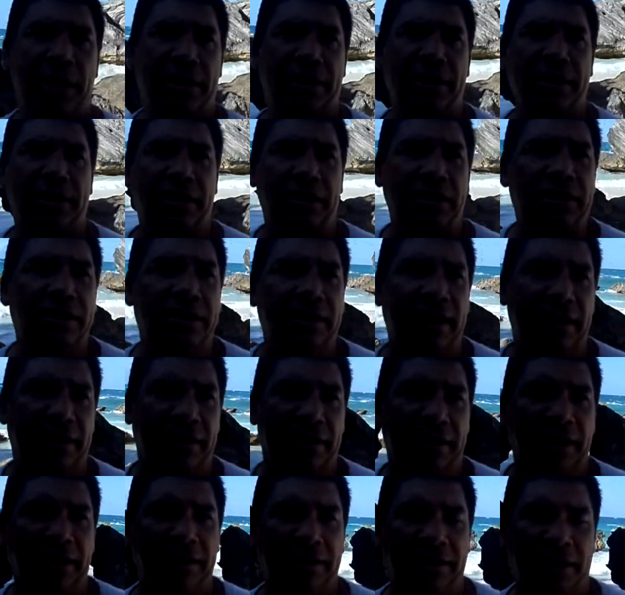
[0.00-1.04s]
did
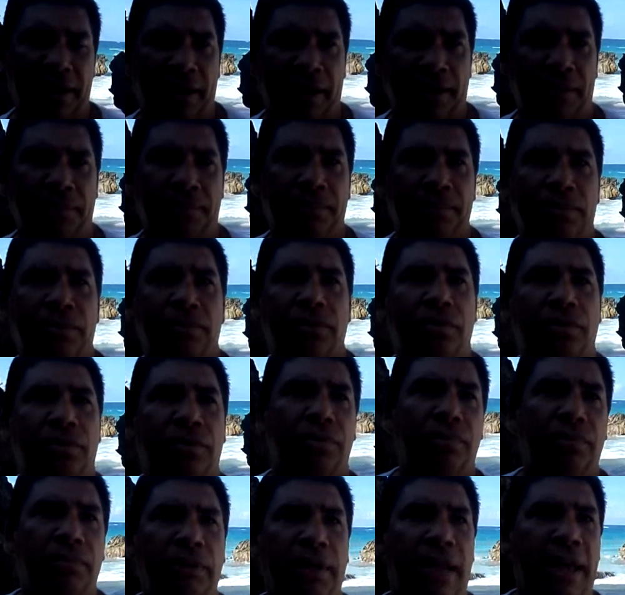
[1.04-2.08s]
this
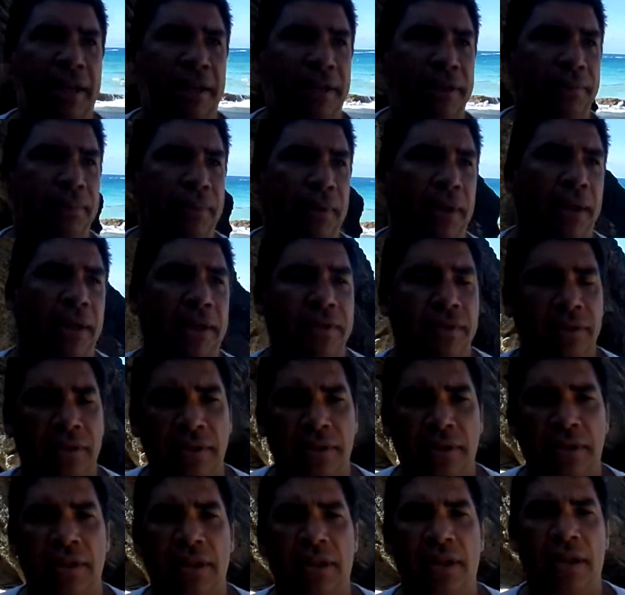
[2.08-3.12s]
landing page,
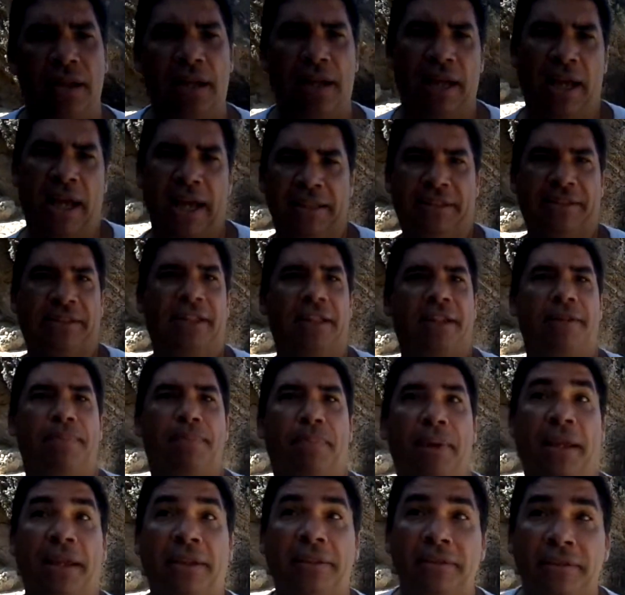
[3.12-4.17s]
I did it
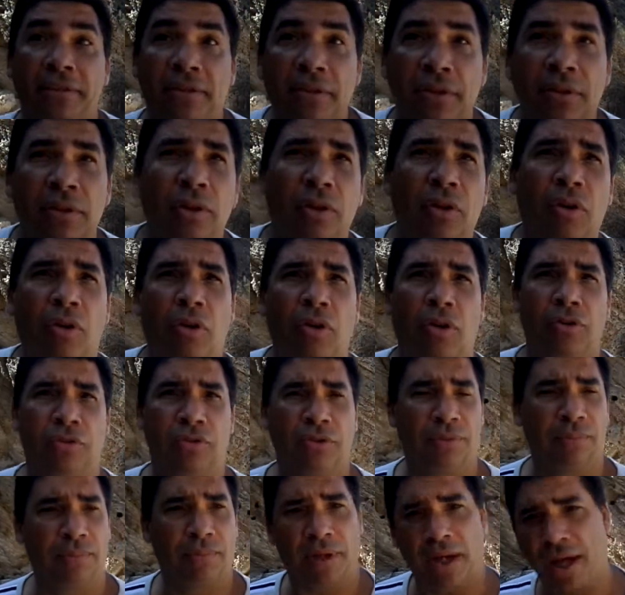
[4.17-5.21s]
based on
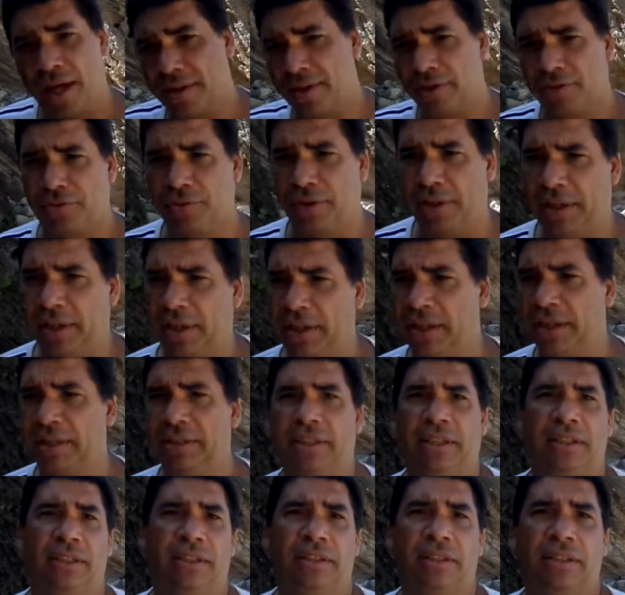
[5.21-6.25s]
some other training
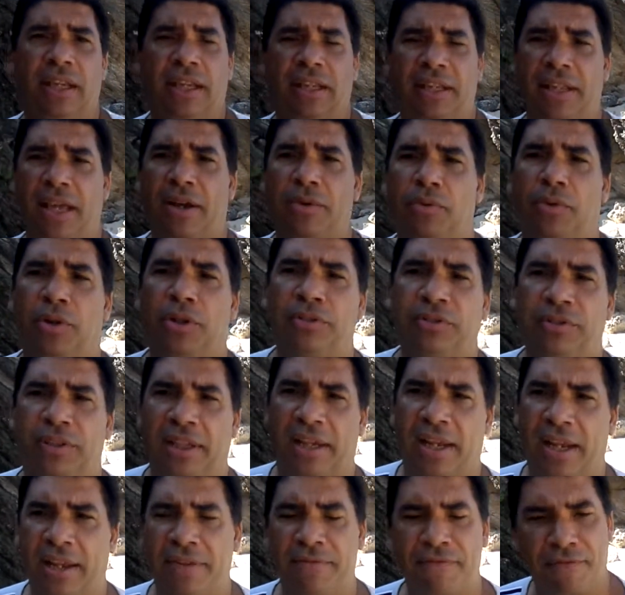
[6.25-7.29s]
idea, and that was that
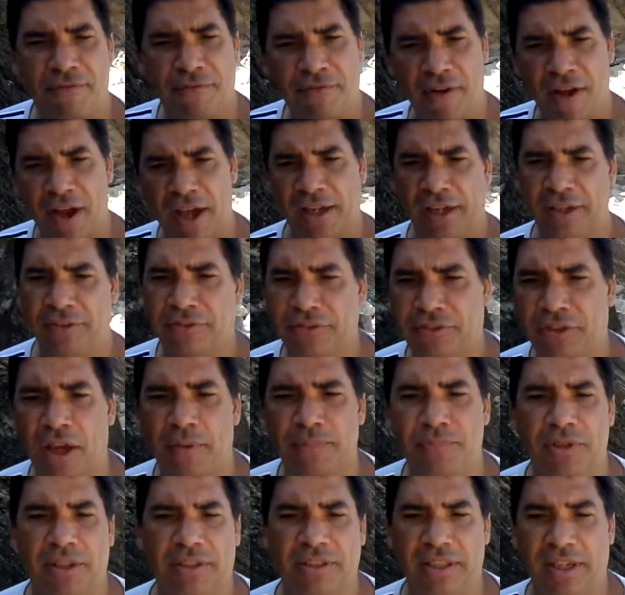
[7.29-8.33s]
I find a
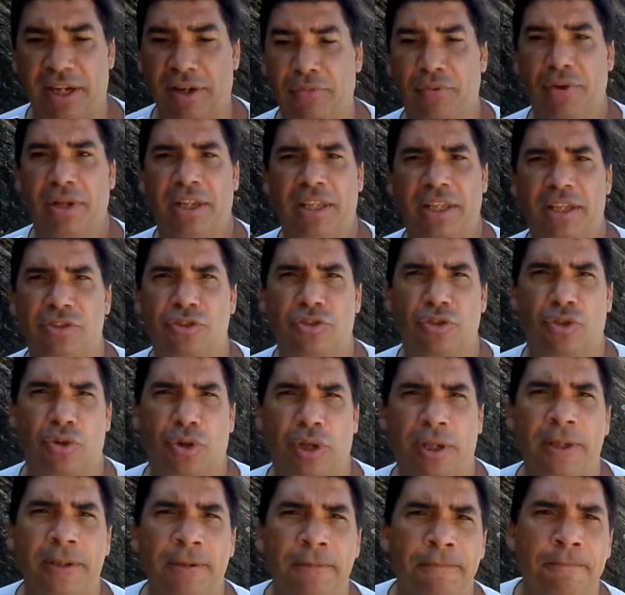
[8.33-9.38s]
subject that I really
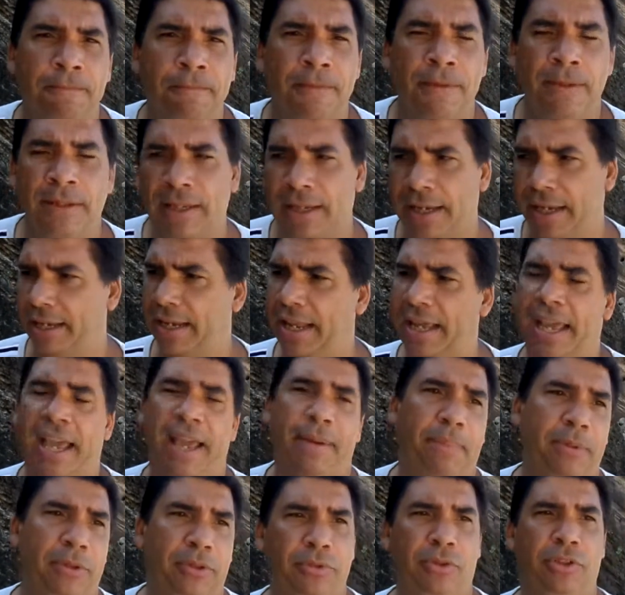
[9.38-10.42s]
enjoy, and I
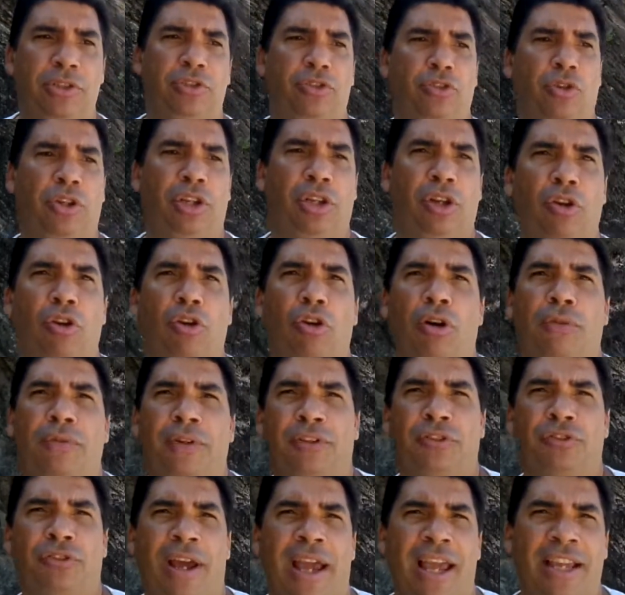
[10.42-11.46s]
happen to enjoy the law of
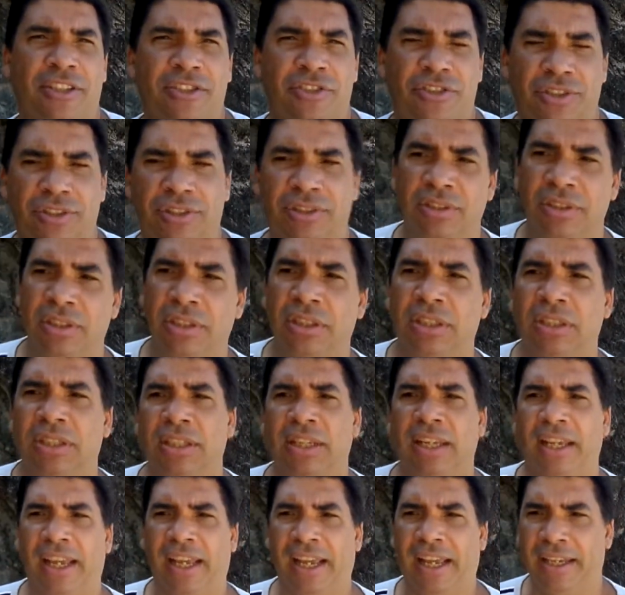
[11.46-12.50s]
attraction.
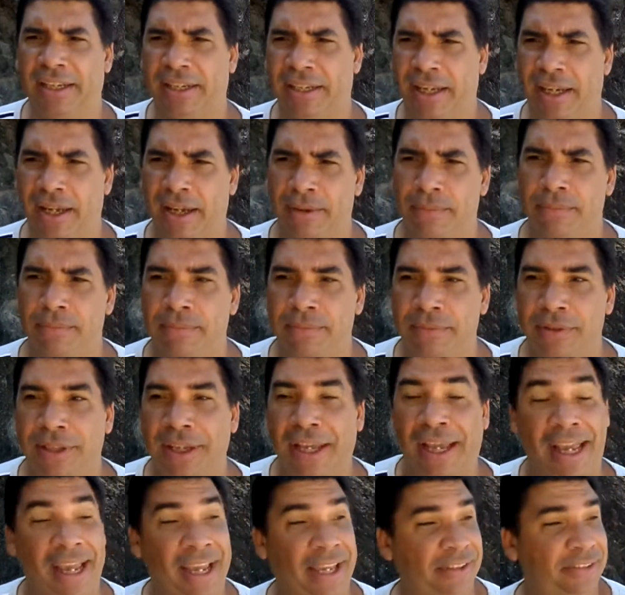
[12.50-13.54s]
And
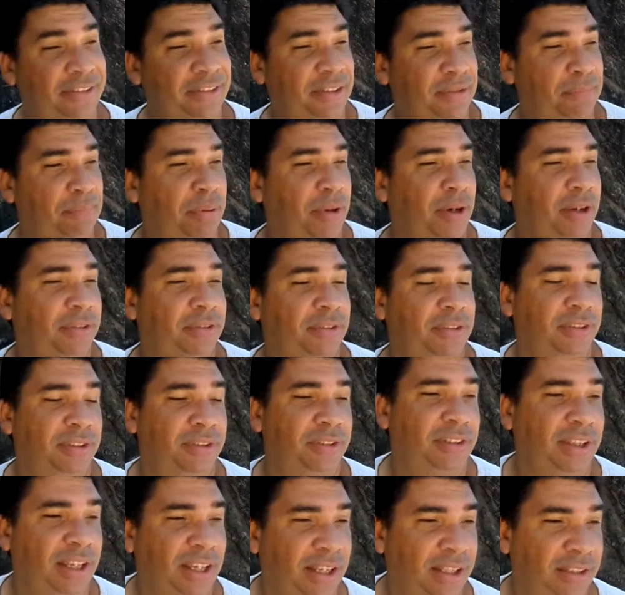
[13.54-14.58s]
as the person
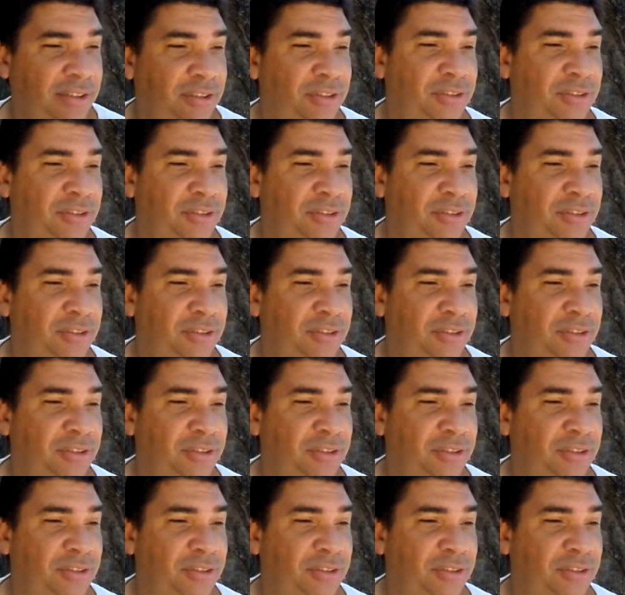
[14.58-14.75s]
said,